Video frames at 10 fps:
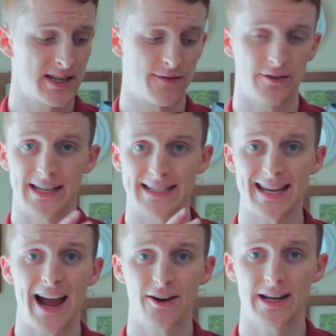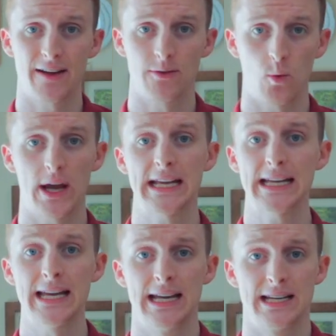this for the entire day of the
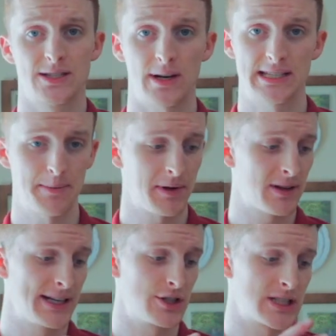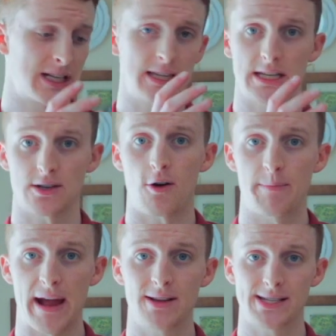wedding. So I typically just get this all
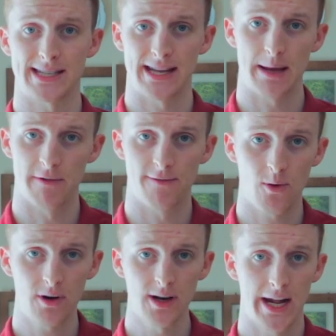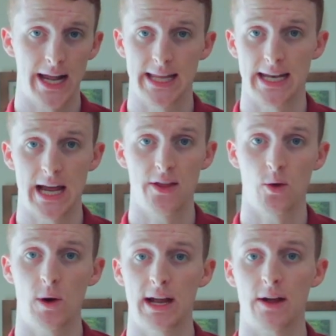balanced the night before, and then on
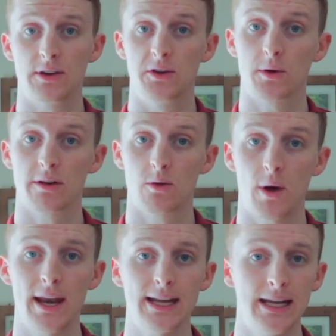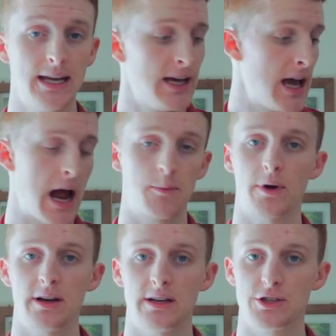the way out the door to the wedding, I'm
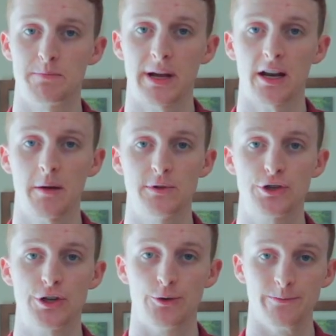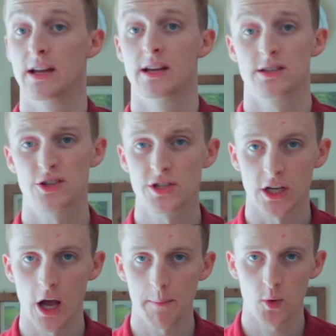ready to just pick it up and shoot. So just
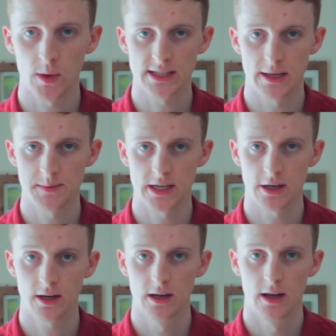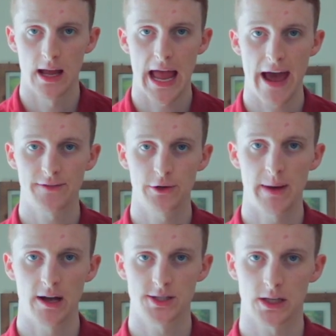a couple quick tips here. After you
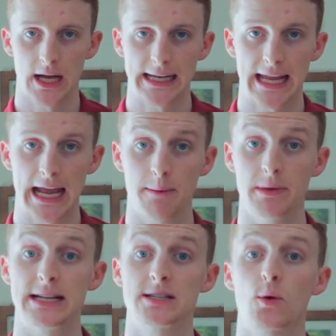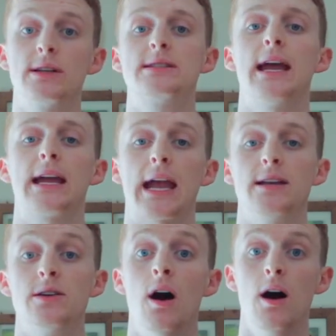balance your Glidecam, it's going to take
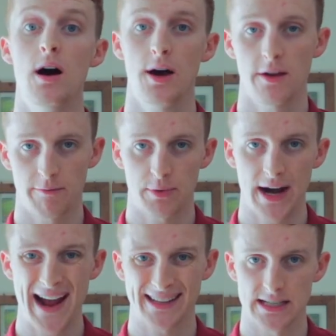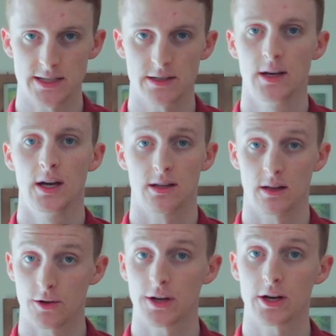a ton of practice. The
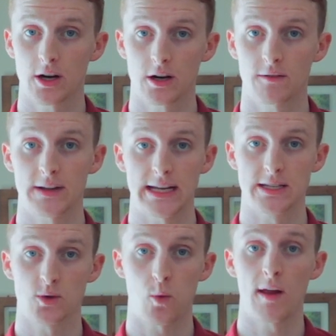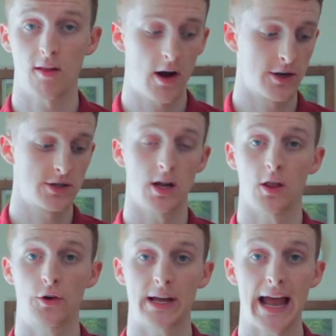learning curve is quite large,
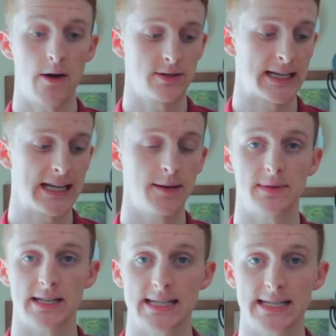learning how to keep this